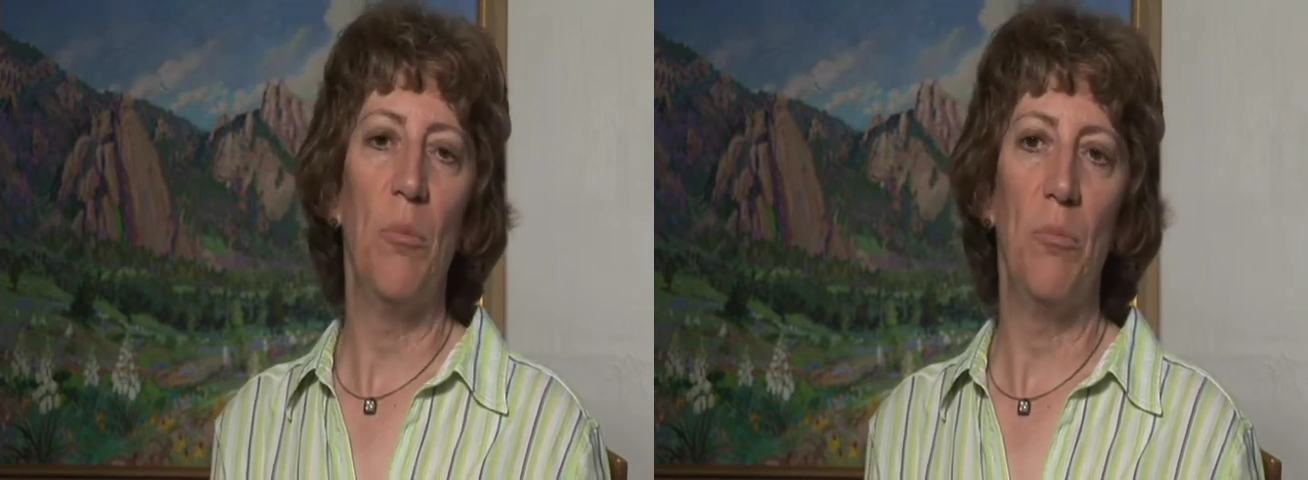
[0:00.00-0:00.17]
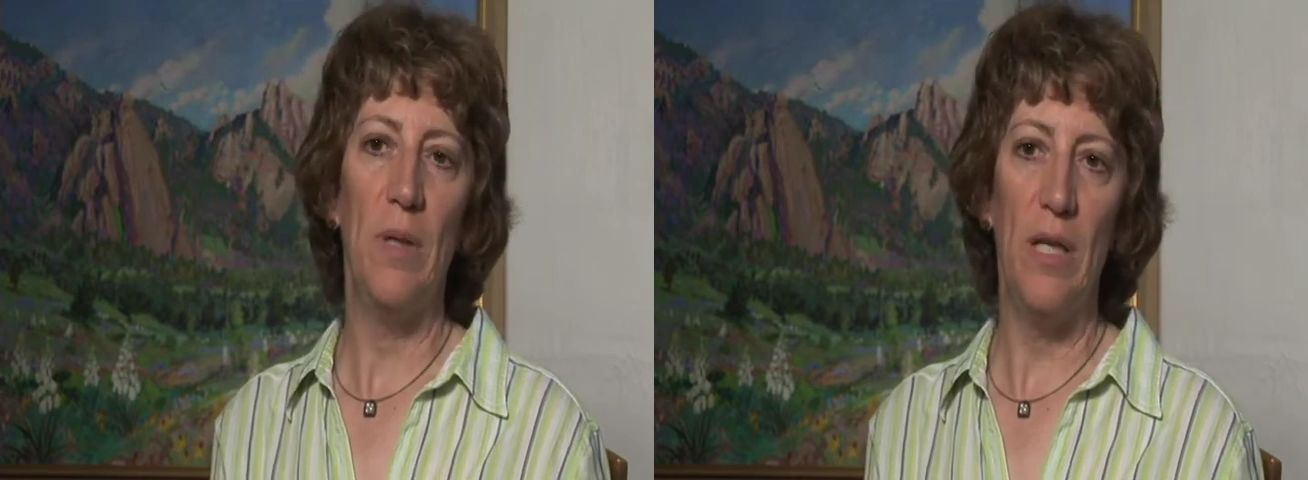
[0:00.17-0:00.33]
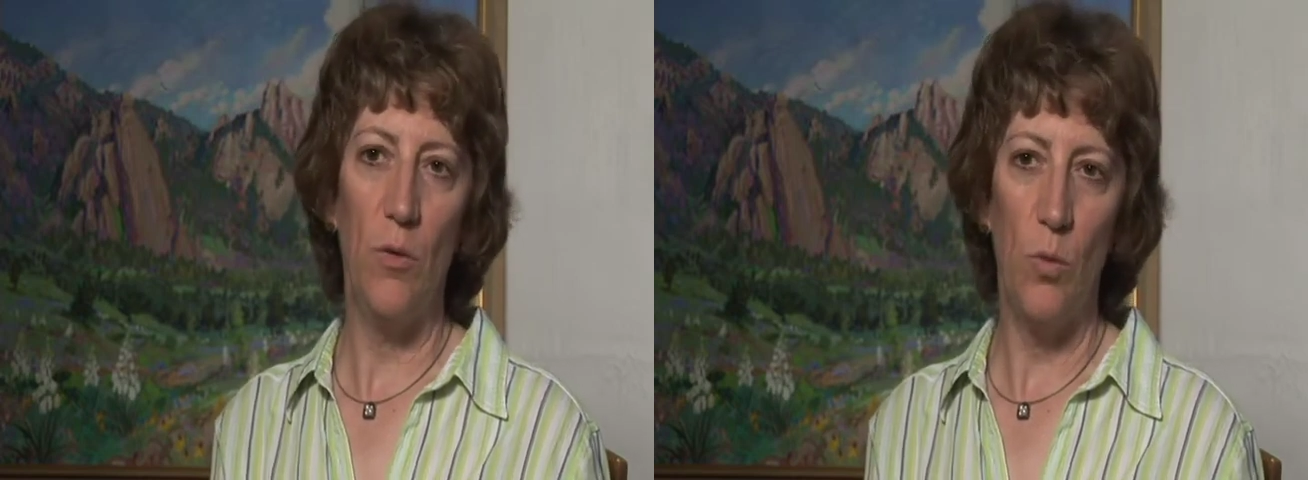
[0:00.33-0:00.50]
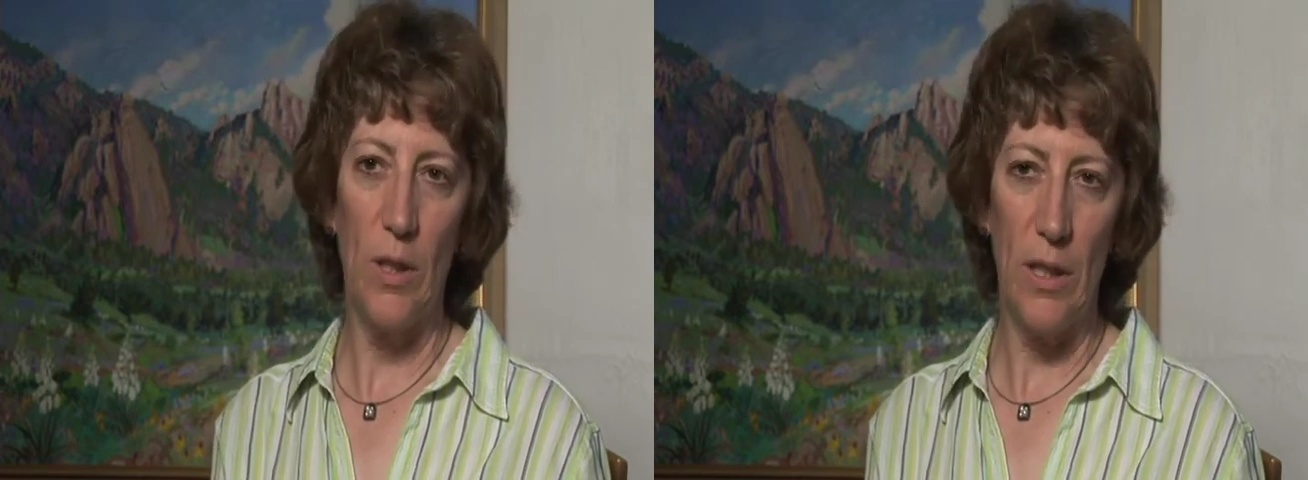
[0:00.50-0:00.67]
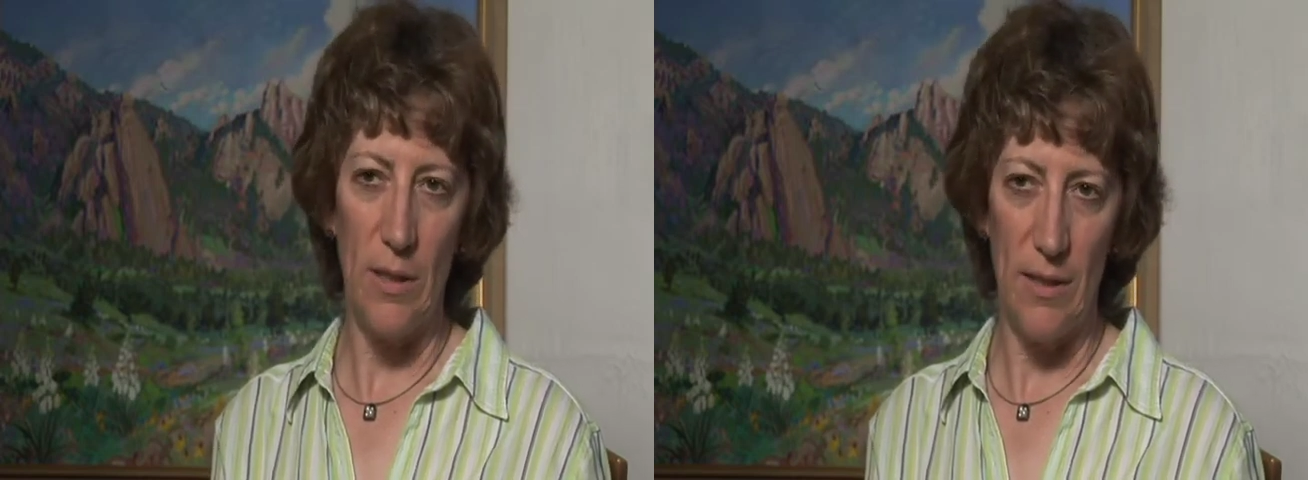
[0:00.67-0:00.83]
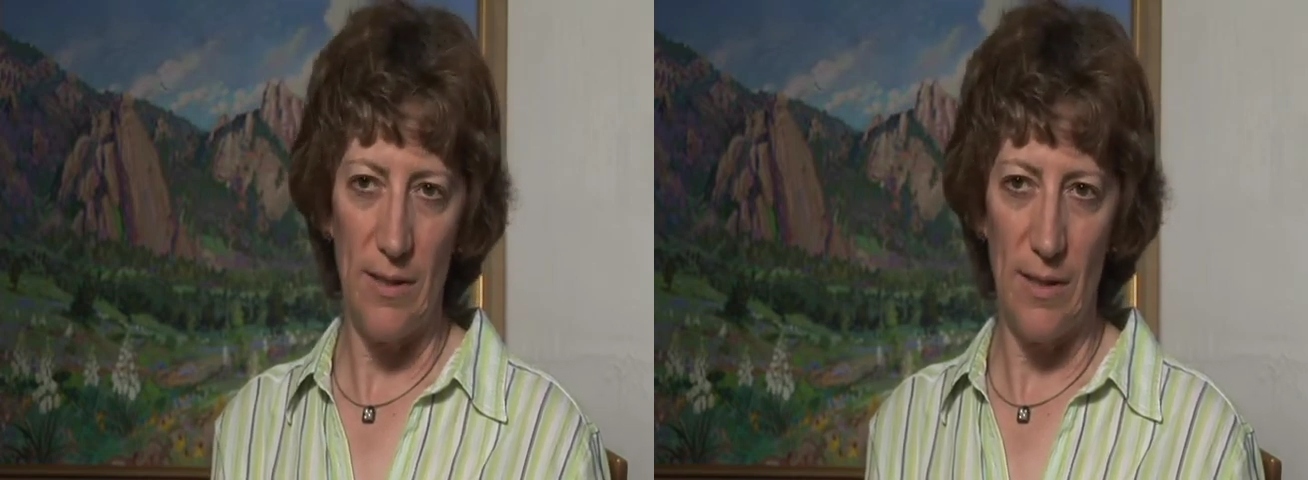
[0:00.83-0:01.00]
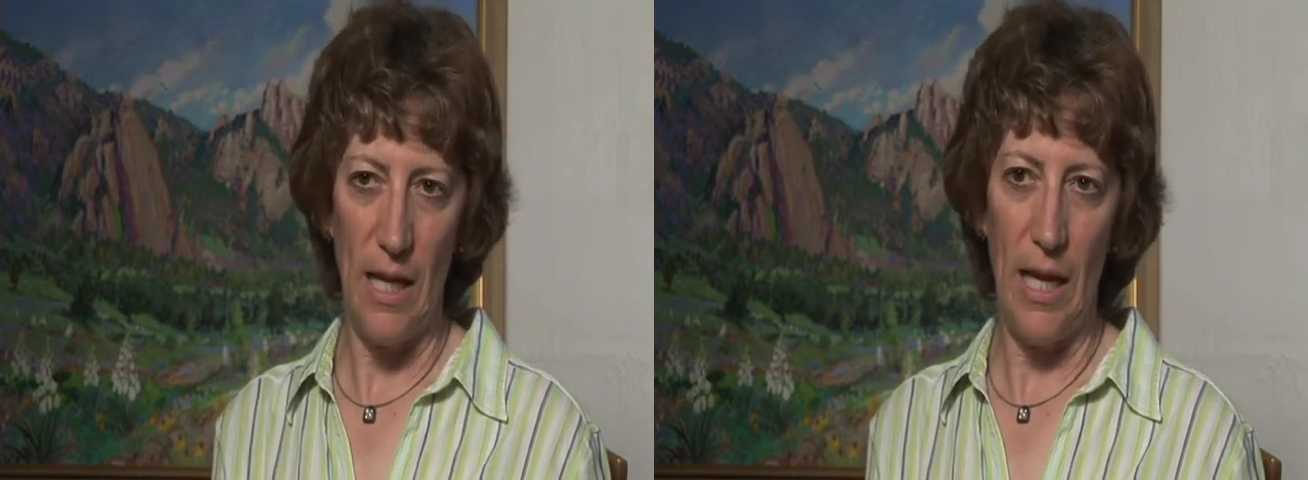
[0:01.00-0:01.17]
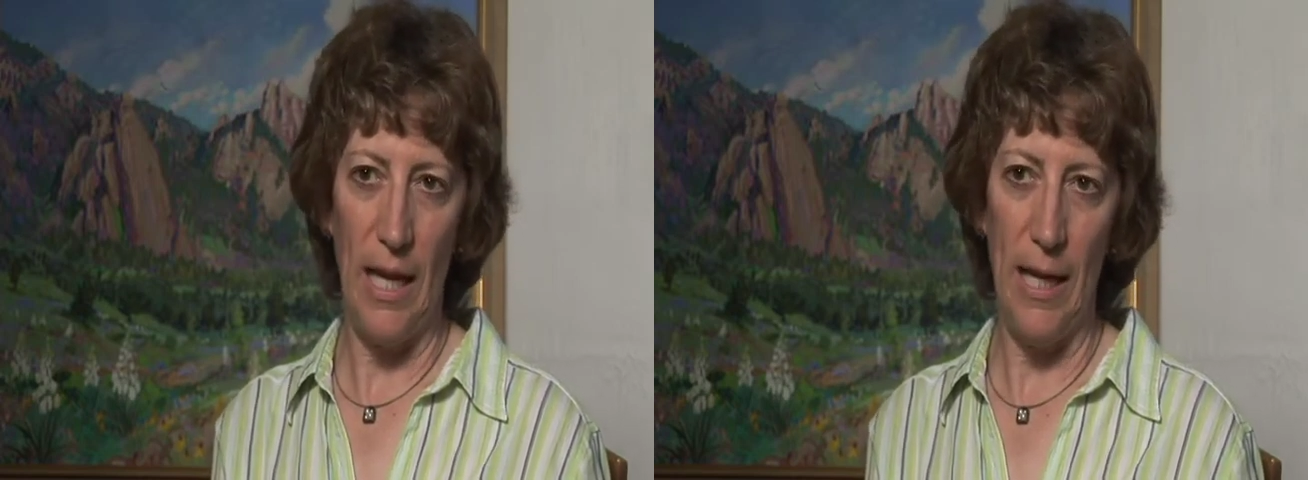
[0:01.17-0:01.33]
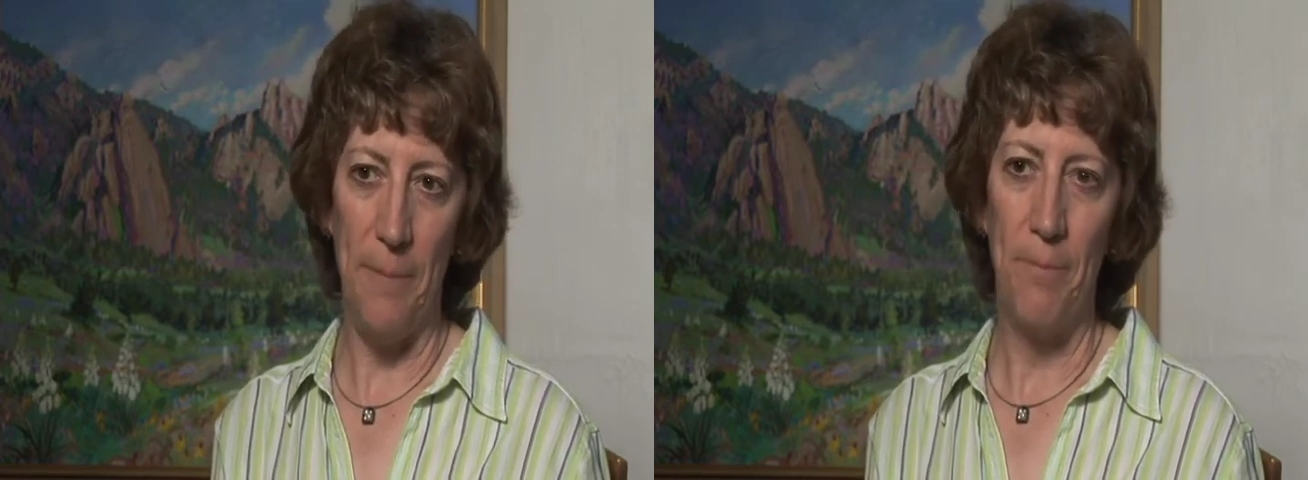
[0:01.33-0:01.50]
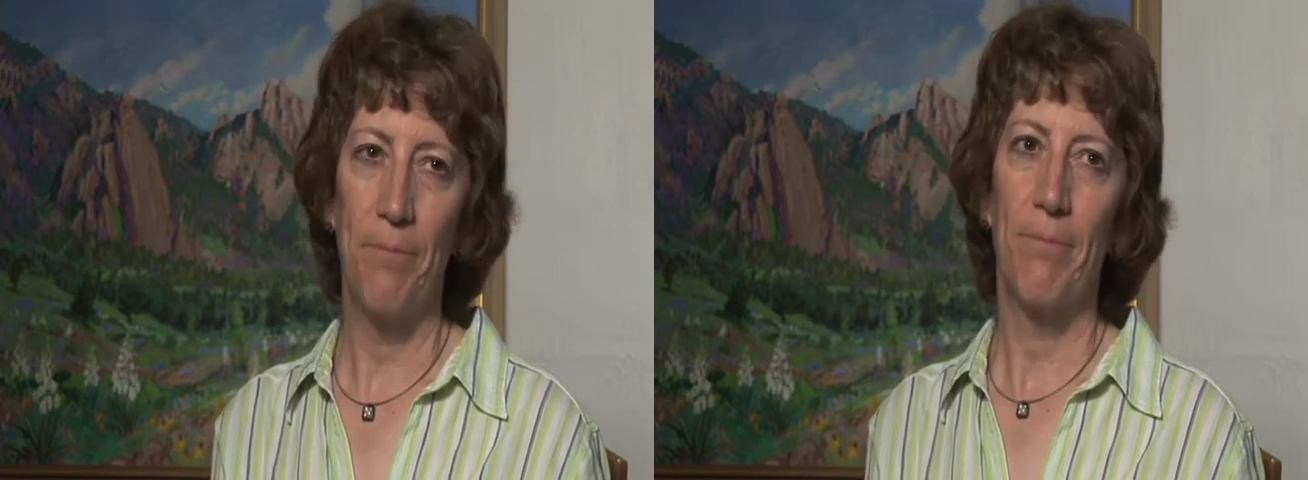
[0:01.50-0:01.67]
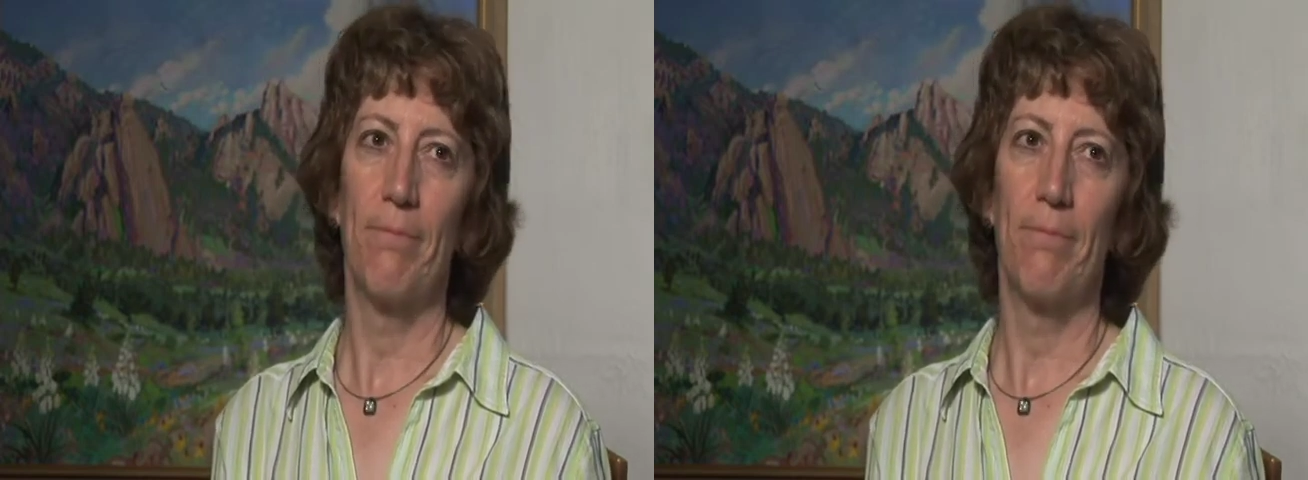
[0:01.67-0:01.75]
being willing to say,